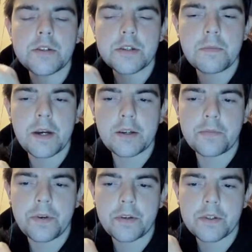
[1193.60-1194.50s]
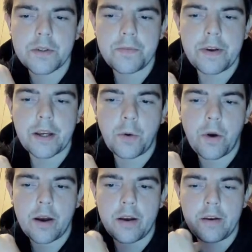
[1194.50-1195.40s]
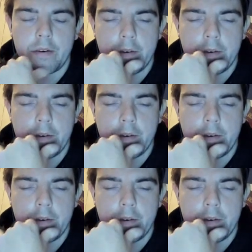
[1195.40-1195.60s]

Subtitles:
close to the microphone? Because you're very quiet.